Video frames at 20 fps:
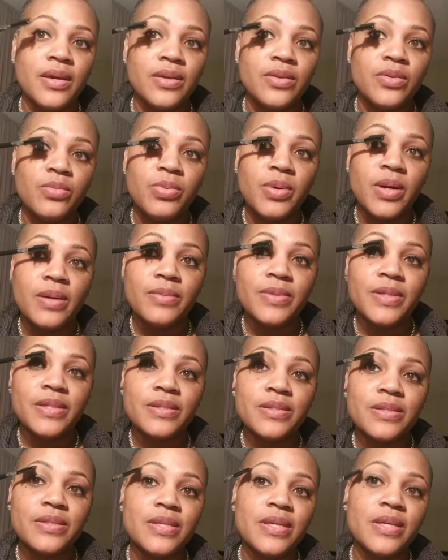and you probably
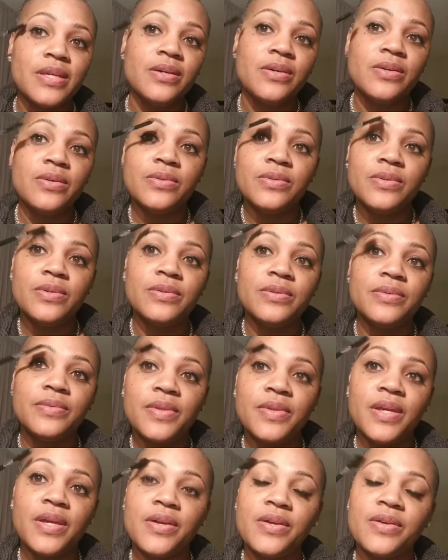can tell
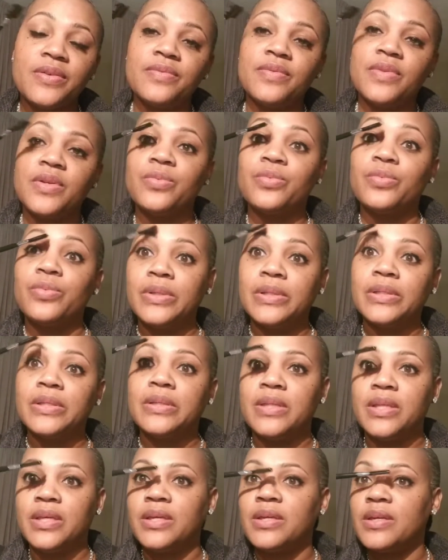they're
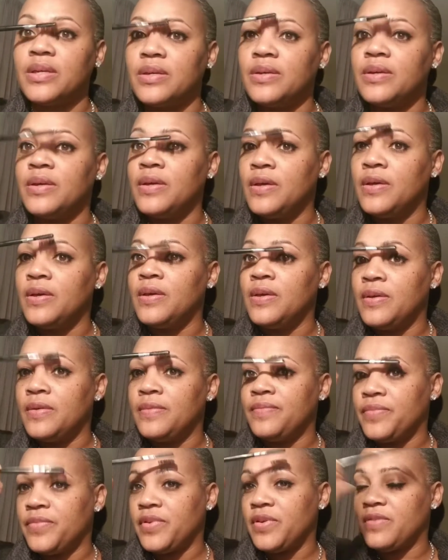really thick
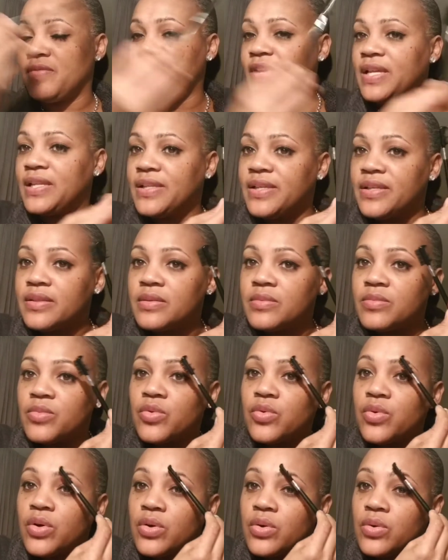if I let
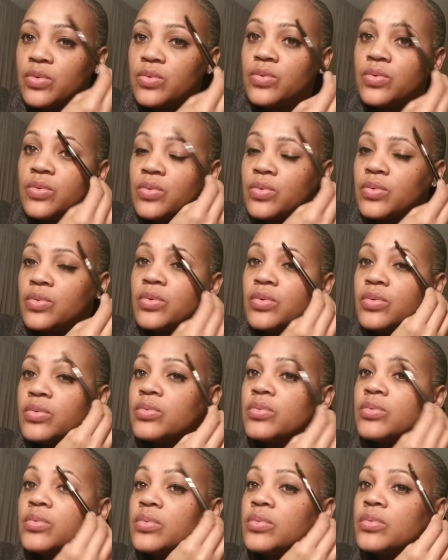them grow.
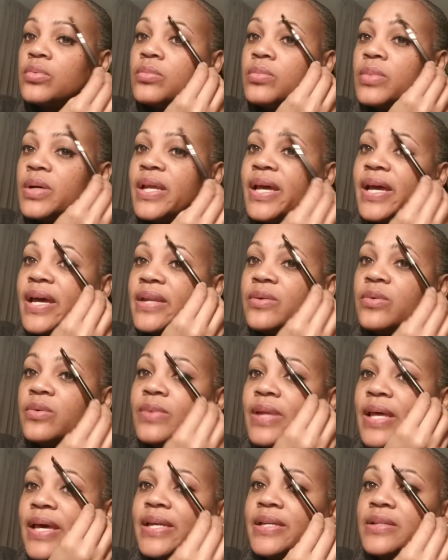But I
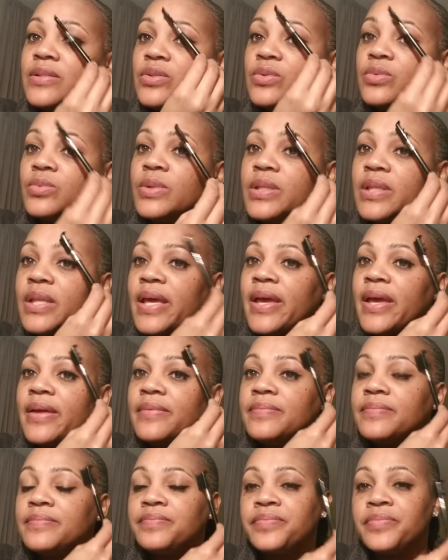don't like doing that.